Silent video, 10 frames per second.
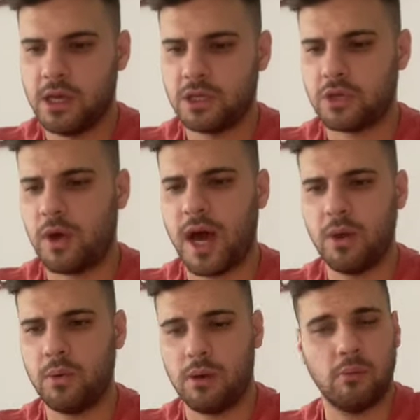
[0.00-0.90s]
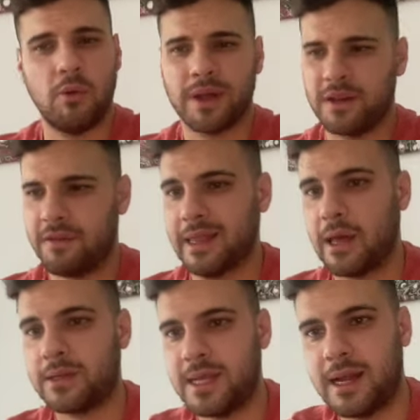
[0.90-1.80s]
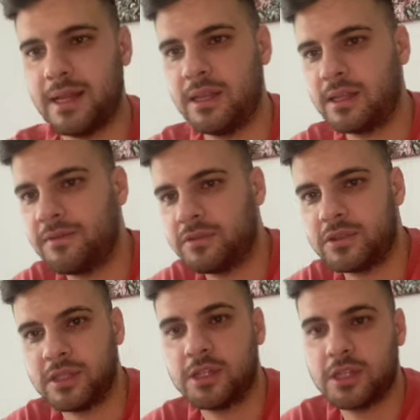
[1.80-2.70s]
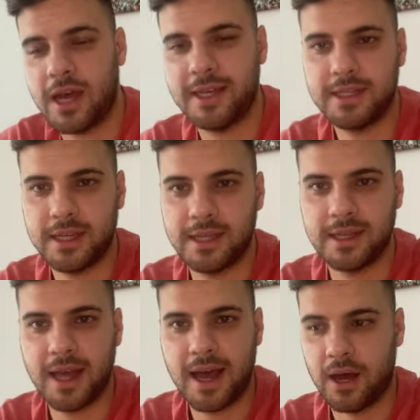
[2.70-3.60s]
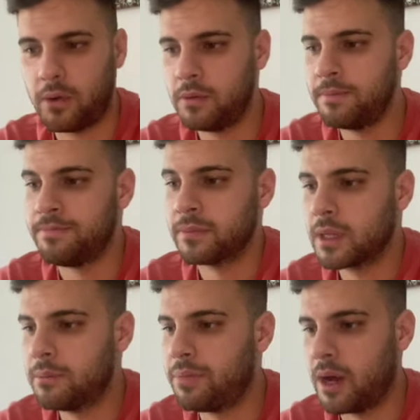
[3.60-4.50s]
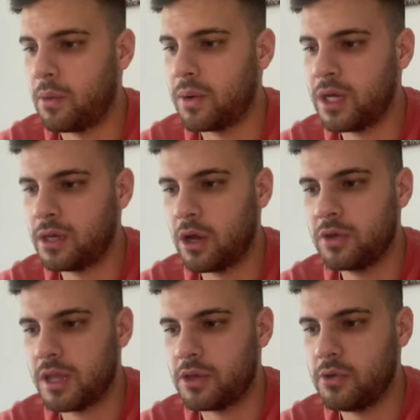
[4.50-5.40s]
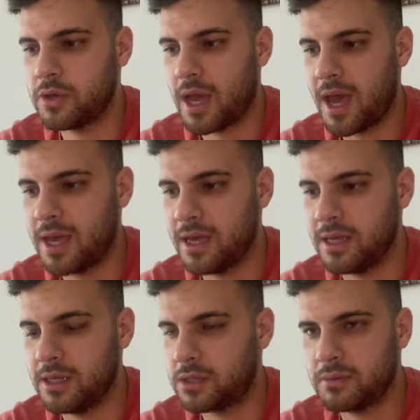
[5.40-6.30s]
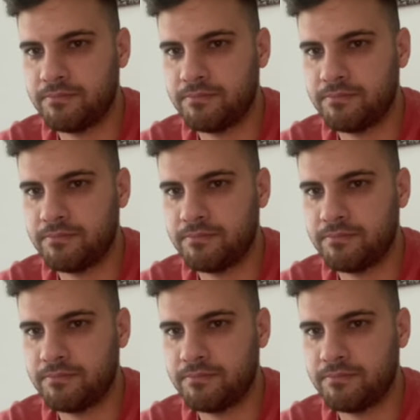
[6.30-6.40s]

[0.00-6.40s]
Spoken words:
So we're going to find out exactly the difference in size now, but we know that the UK is,